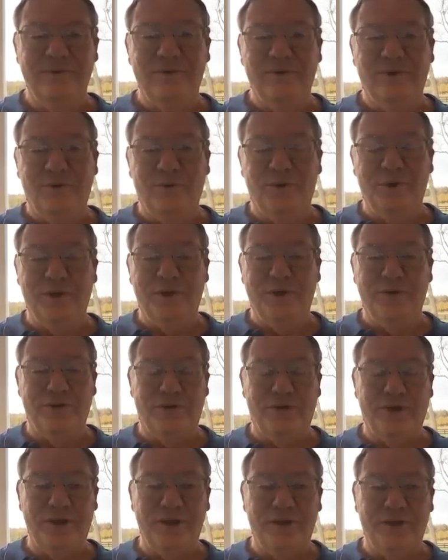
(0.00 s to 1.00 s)
One other
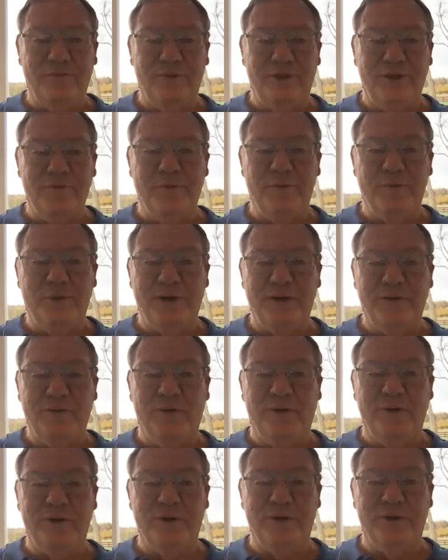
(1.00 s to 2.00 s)
thing people might
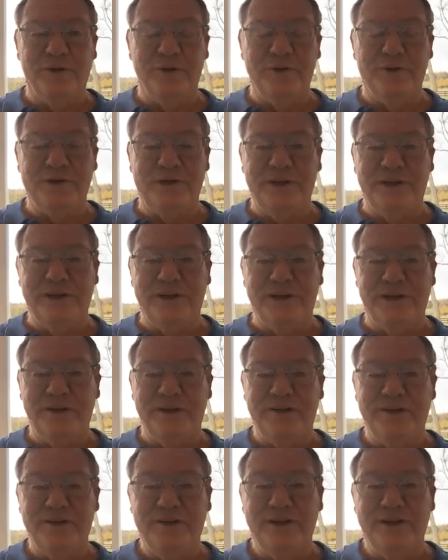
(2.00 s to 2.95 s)
want to understand